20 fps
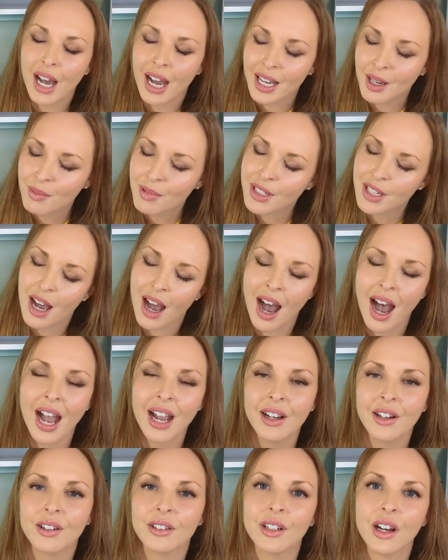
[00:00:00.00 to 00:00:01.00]
I am
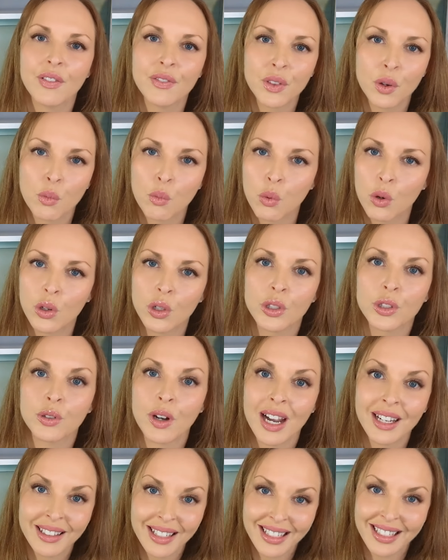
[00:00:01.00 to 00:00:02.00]
tired of the world trying to